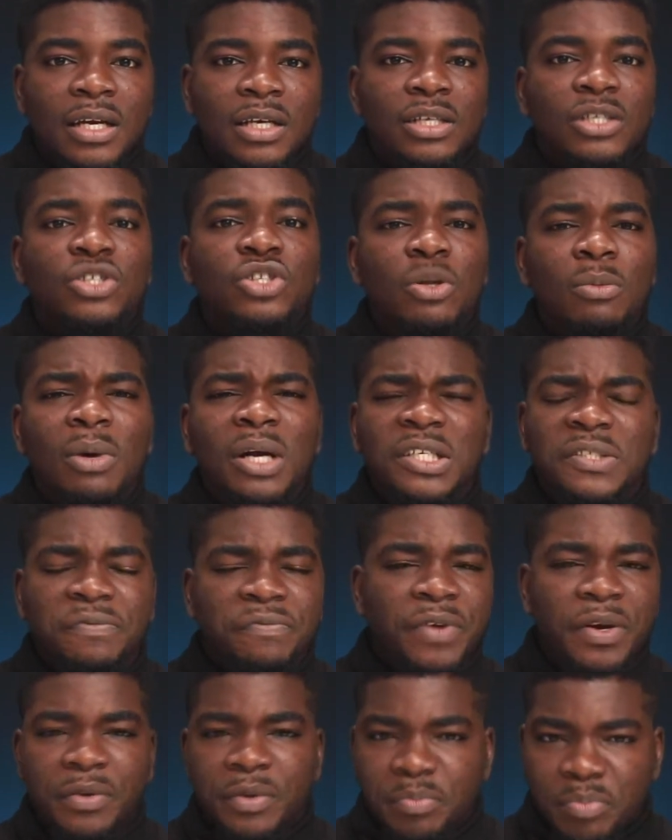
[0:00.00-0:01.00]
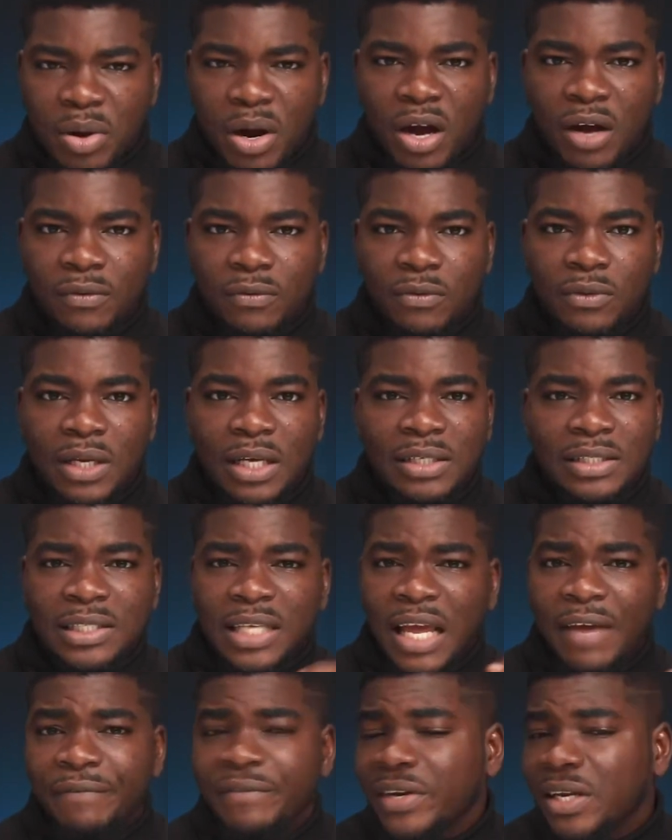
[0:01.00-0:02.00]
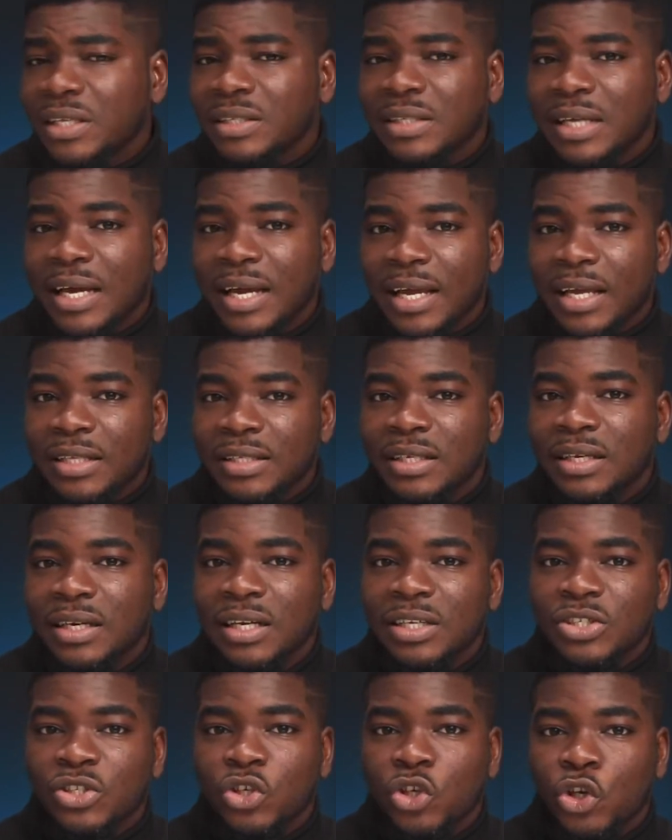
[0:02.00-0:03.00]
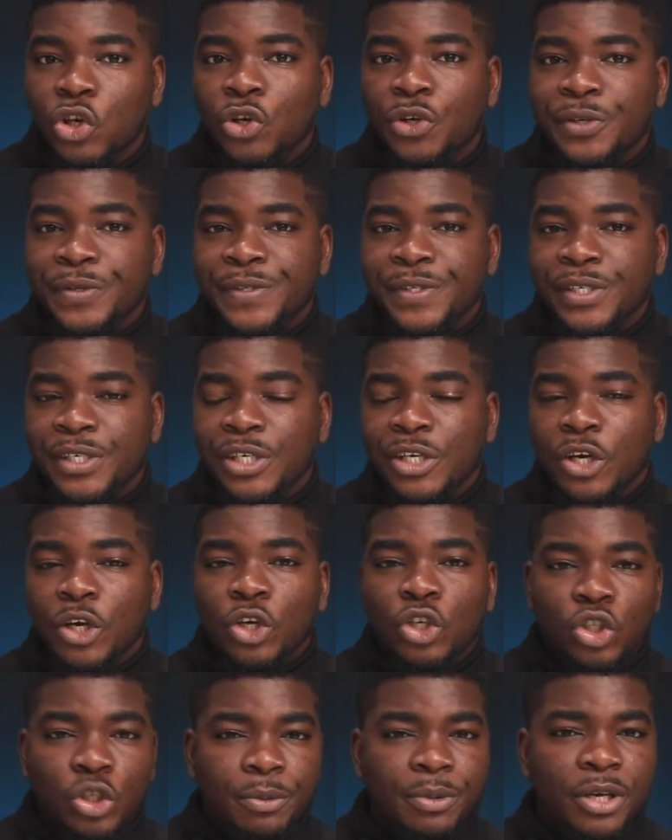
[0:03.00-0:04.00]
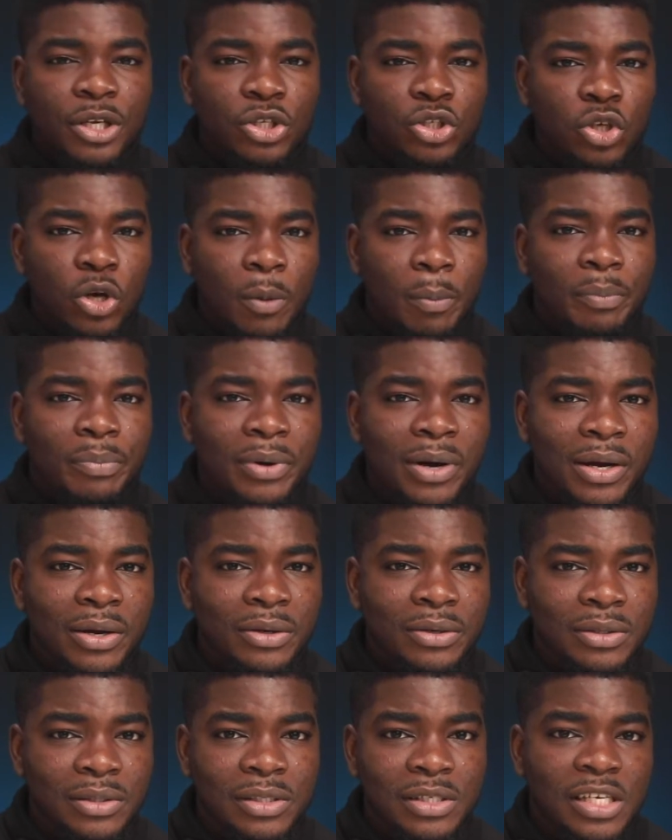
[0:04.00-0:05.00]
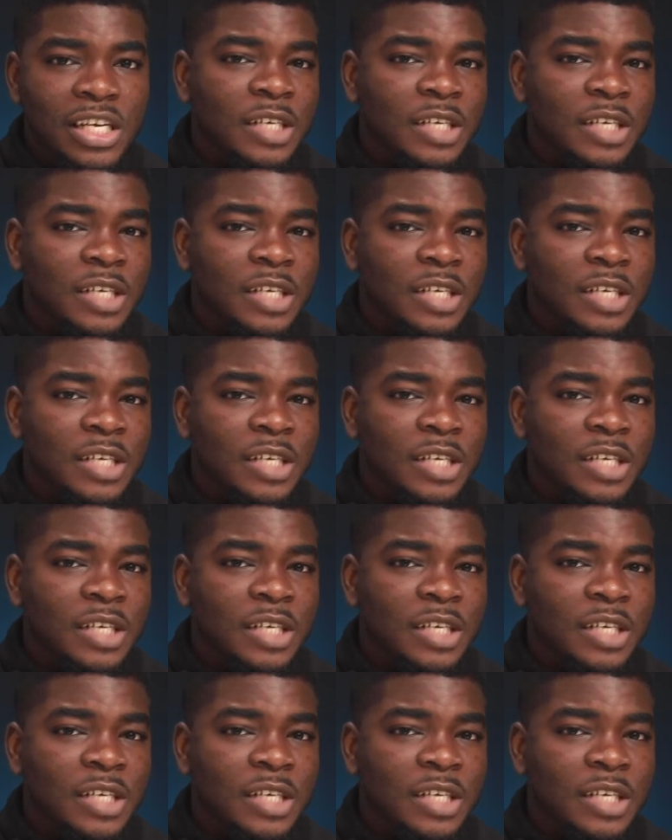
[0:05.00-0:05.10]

This number is very powerful and is evidence that internet security should be a top priority,